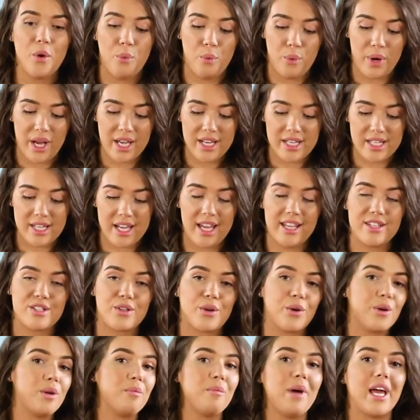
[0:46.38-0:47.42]
which is
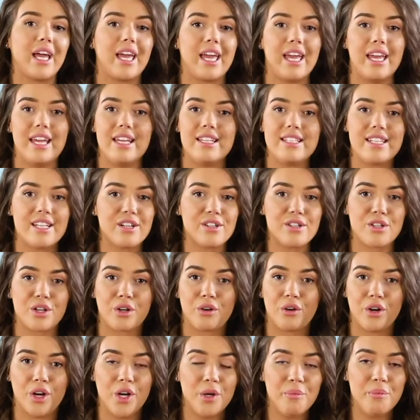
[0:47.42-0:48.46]
going to make it easier to
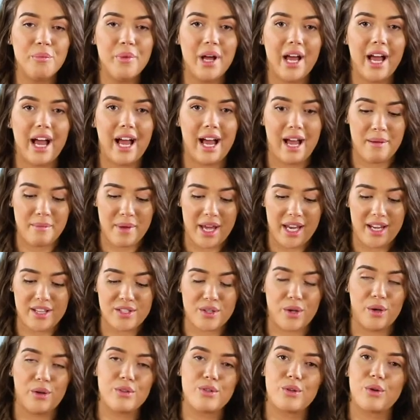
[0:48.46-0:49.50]
groom um, and it's
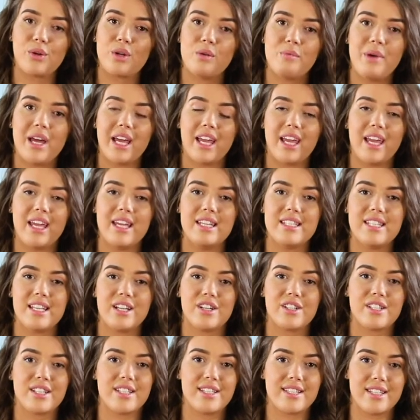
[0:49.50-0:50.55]
also going to make it
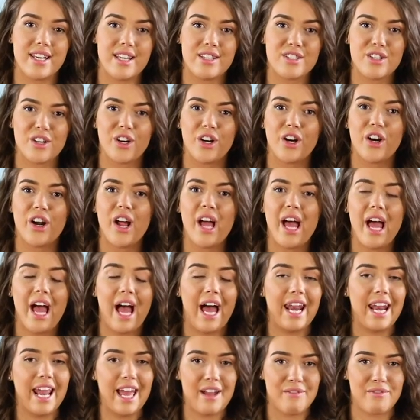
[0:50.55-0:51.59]
easier to scissor
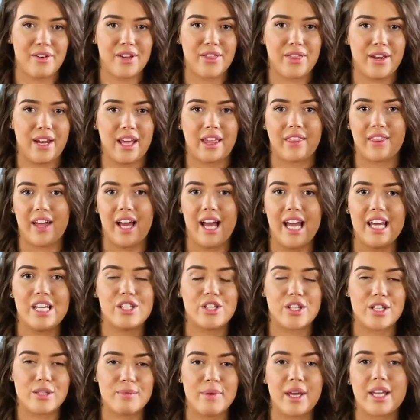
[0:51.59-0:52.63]
and everything like that. It
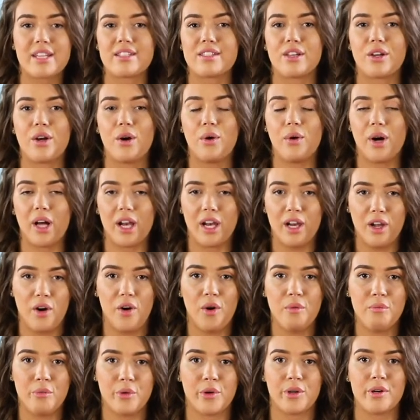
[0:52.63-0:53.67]
just makes the coat a
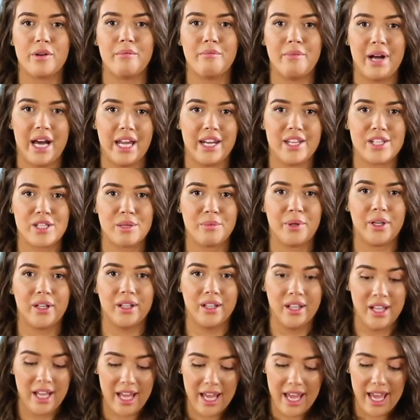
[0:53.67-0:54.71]
lot more manageable
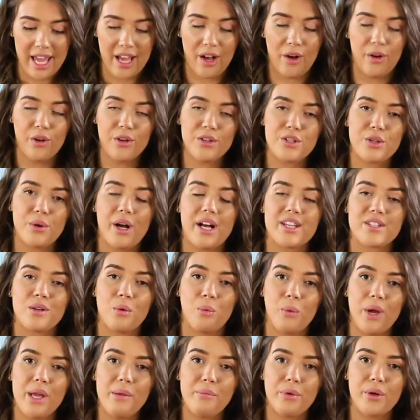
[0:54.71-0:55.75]
manageable. It also has a
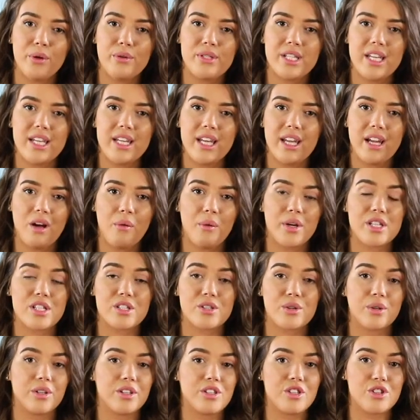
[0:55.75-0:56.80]
wheat protein in it, which
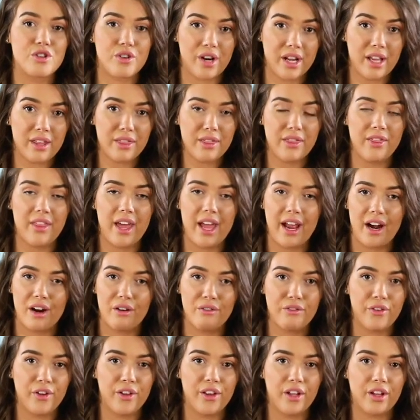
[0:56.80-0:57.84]
is going to strengthen the hair
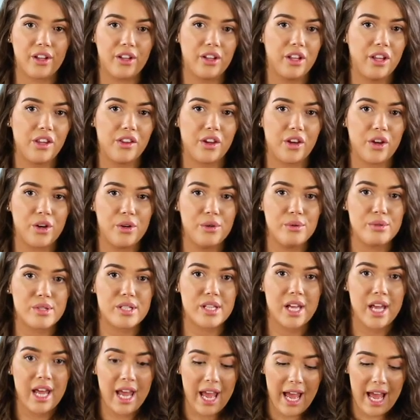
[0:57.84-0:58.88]
follicle in the coat.
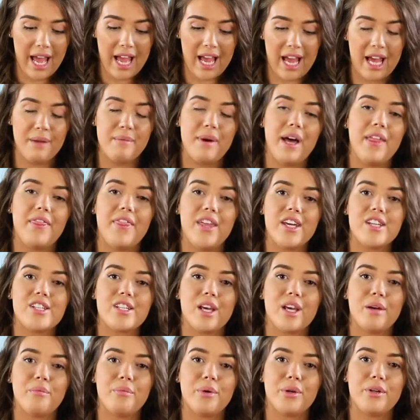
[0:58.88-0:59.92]
Um, and this
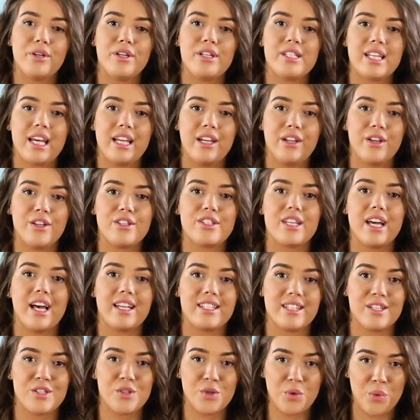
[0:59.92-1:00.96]
shampoo dilutes as
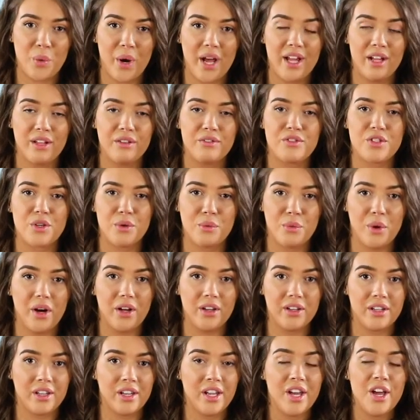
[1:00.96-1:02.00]
a 12 to
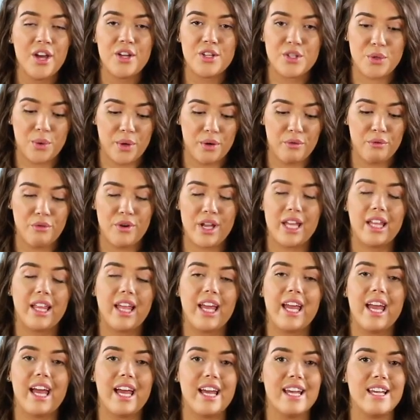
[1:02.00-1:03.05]
1. So it
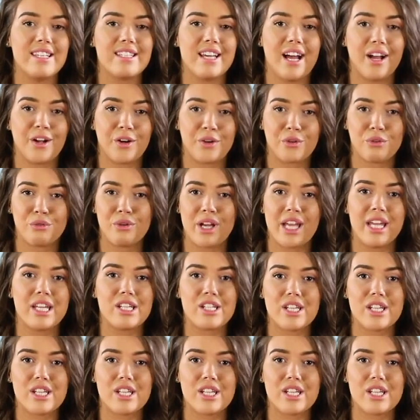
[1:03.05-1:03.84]
really is a great